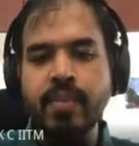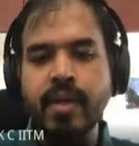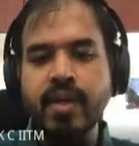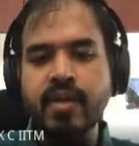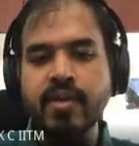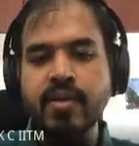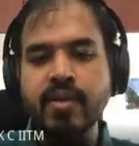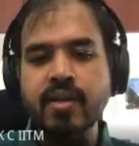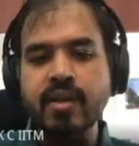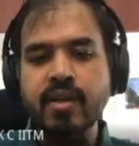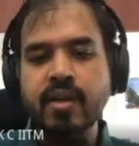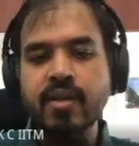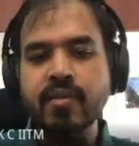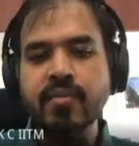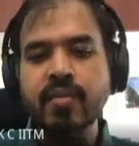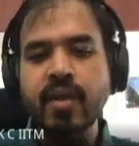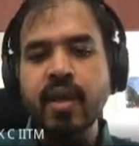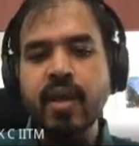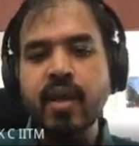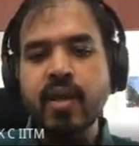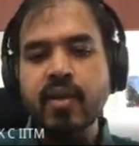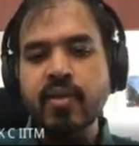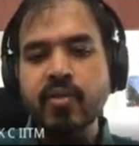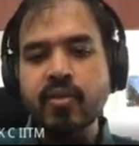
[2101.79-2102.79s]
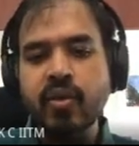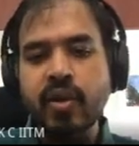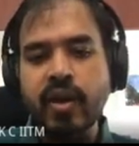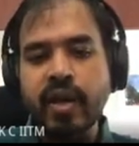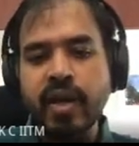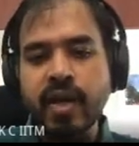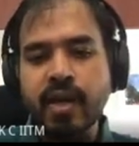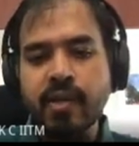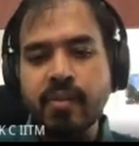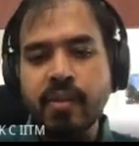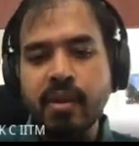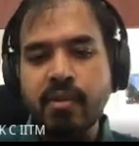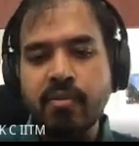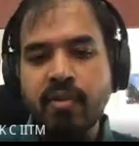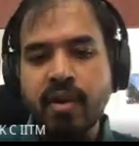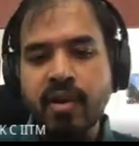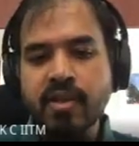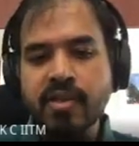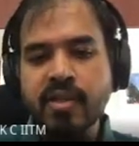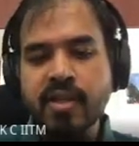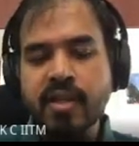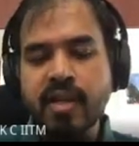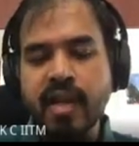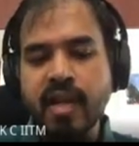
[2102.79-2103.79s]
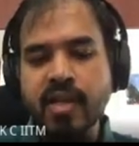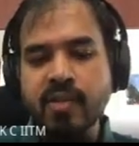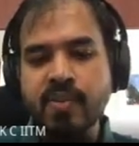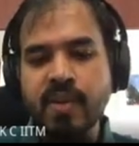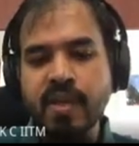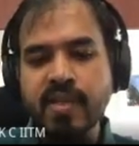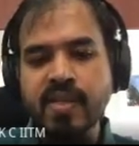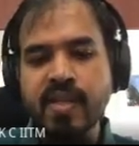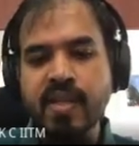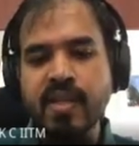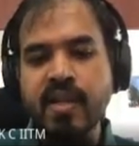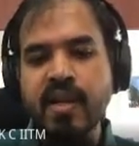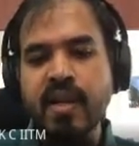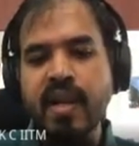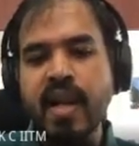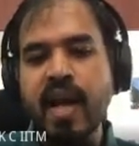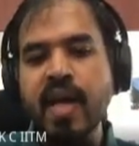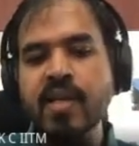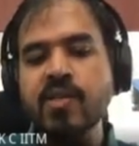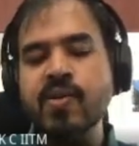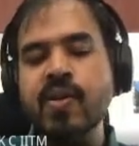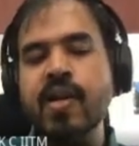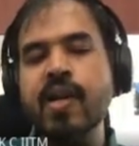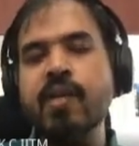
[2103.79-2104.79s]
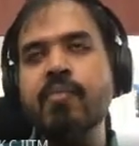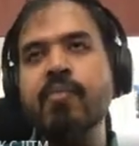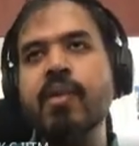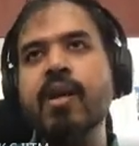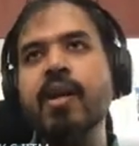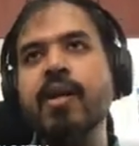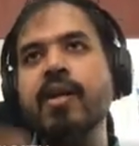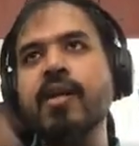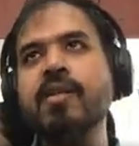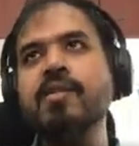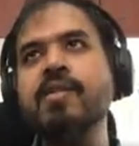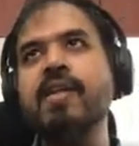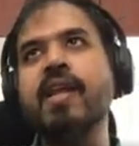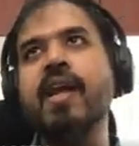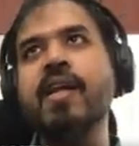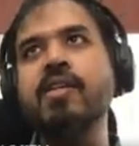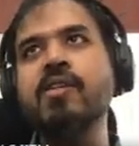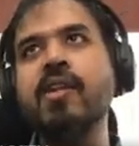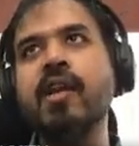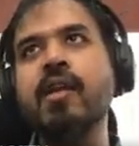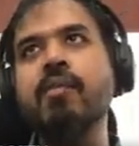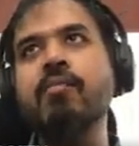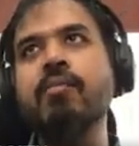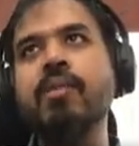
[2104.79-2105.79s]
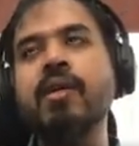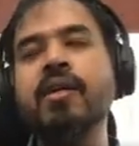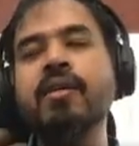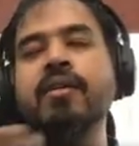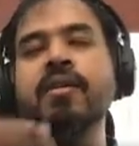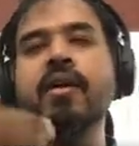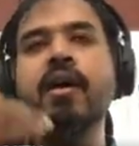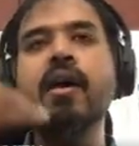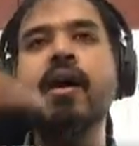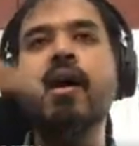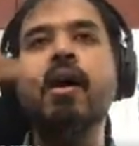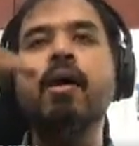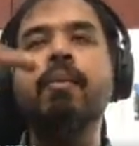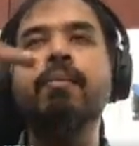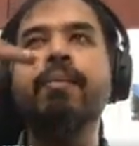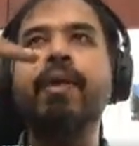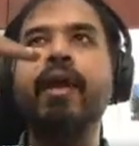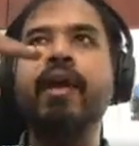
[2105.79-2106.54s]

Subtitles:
here. So increment function expects a natural number, returns a natural number, but I